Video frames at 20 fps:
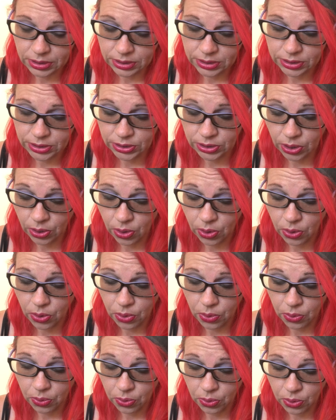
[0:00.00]

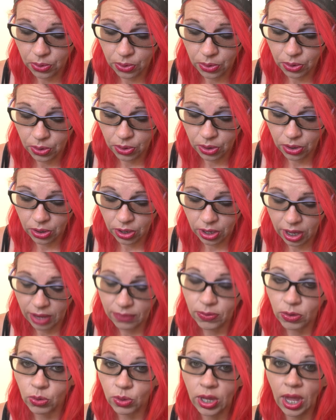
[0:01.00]
So
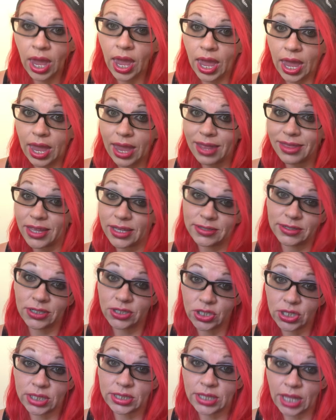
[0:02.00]
if you can, they
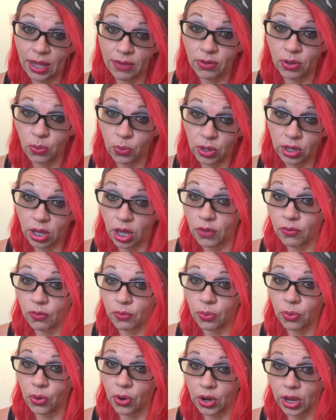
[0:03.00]
suggest having a week off
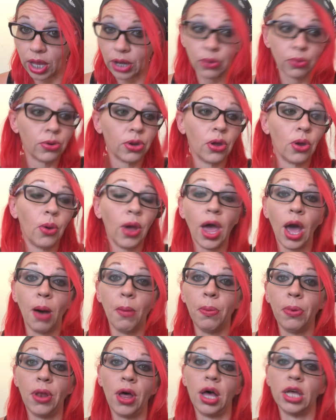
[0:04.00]
of work. I don't know how
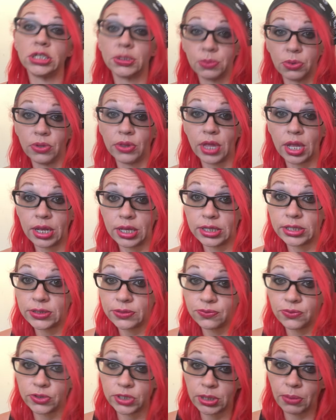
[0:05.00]
plausible that is
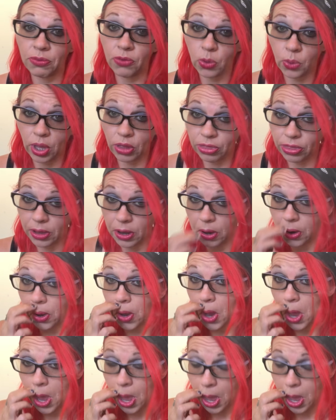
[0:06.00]
for some of you out there,